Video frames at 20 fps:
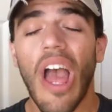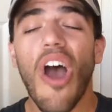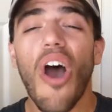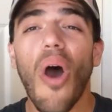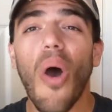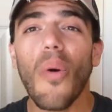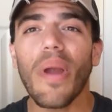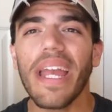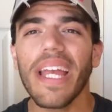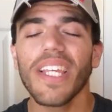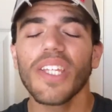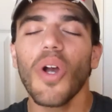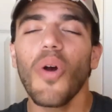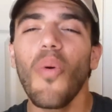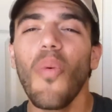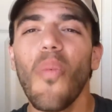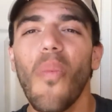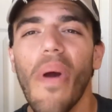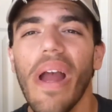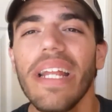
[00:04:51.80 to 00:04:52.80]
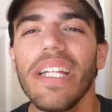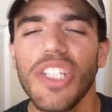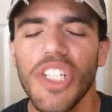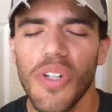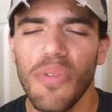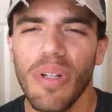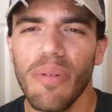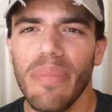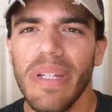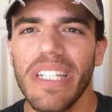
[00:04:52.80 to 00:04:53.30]
Okay, so when
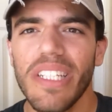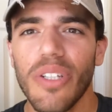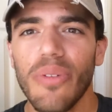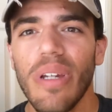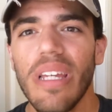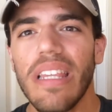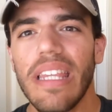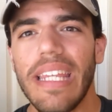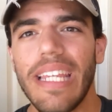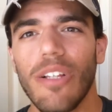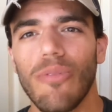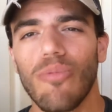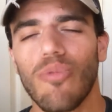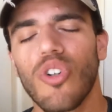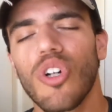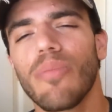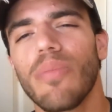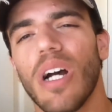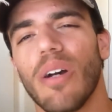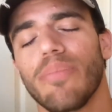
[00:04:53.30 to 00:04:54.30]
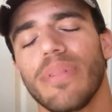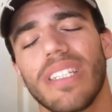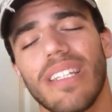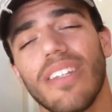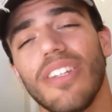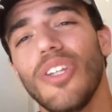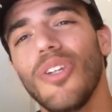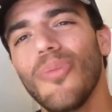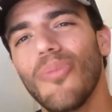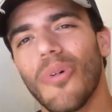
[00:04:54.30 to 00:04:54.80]
should we be doing these warm-ups?
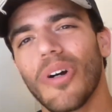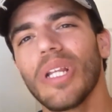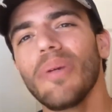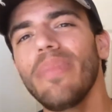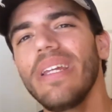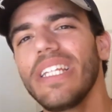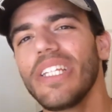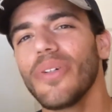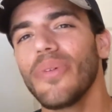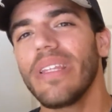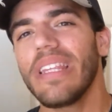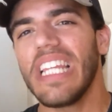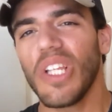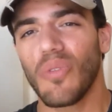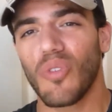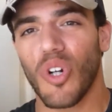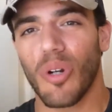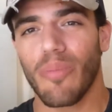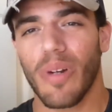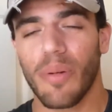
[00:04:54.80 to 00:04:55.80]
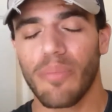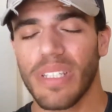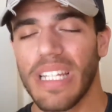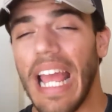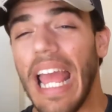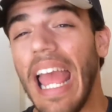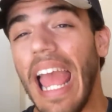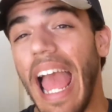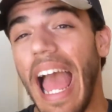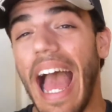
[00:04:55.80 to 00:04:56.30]
You want to be doing these warm-ups
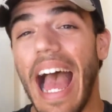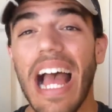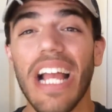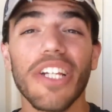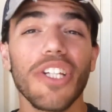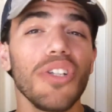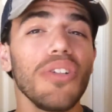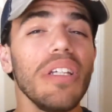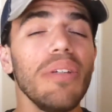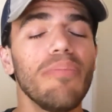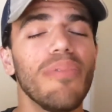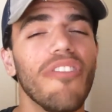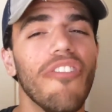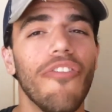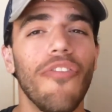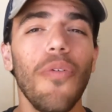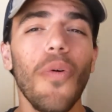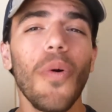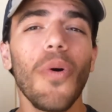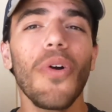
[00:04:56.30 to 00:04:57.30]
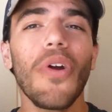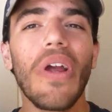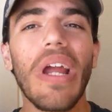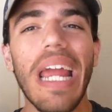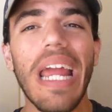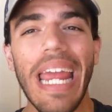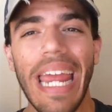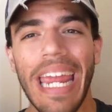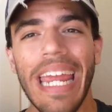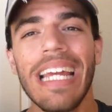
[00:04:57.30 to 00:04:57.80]
actually before
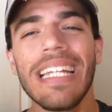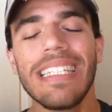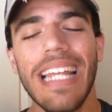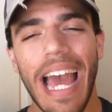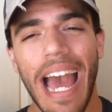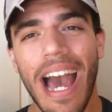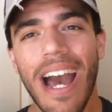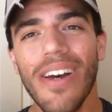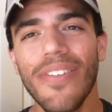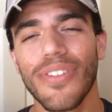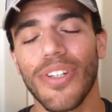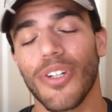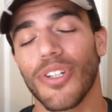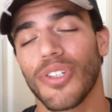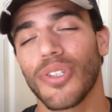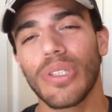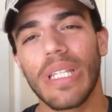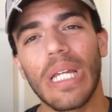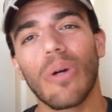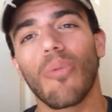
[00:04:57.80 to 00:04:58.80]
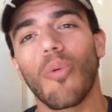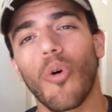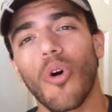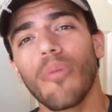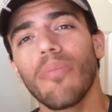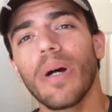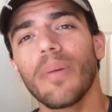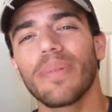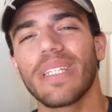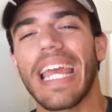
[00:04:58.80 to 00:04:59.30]
and after. So they are
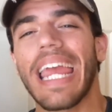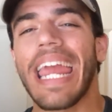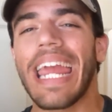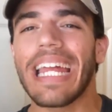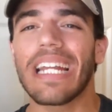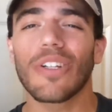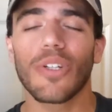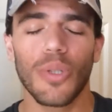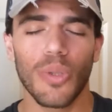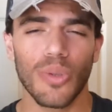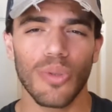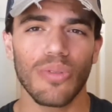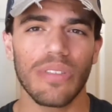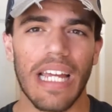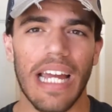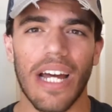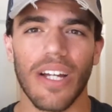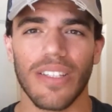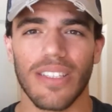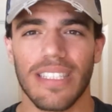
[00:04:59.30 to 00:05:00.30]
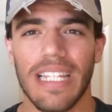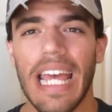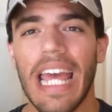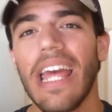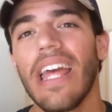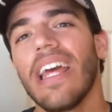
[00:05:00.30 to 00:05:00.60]
warm-ups and cool downs.